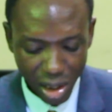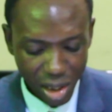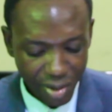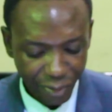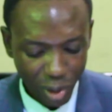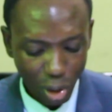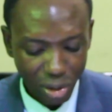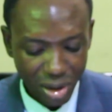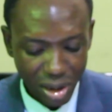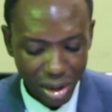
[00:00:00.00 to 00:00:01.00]
If
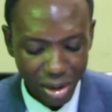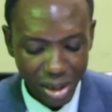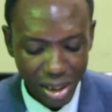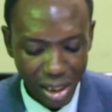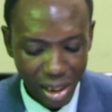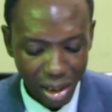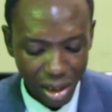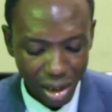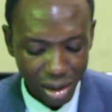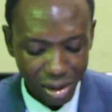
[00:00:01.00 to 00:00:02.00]
not, they
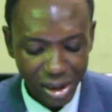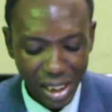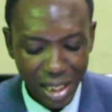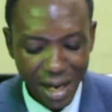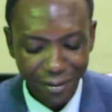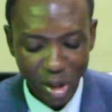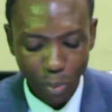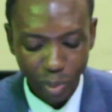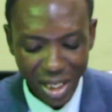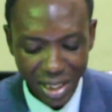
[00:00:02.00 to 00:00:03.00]
shall have their
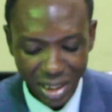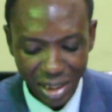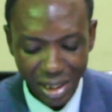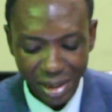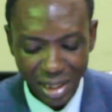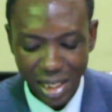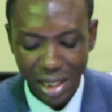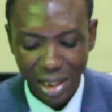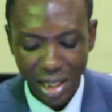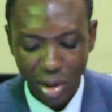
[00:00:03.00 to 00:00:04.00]
place in the
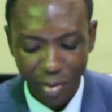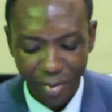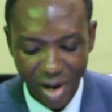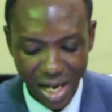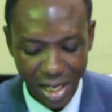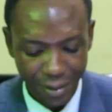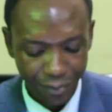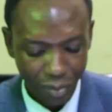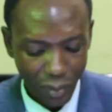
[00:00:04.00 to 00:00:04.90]
eternal lake of fire.